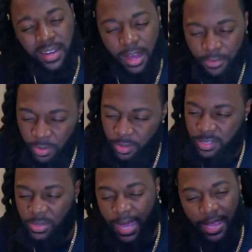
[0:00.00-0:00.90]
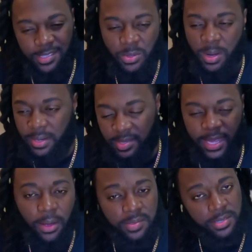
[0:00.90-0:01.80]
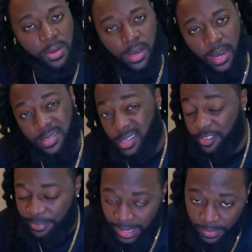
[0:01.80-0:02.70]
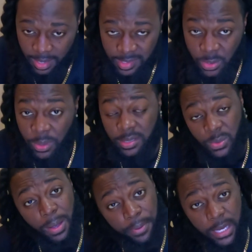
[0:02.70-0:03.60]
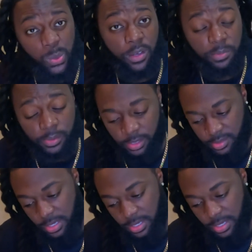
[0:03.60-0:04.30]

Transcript: Now, of course, you got student discounts and all that stuff, but I'm not a student, so I pay twelve bucks.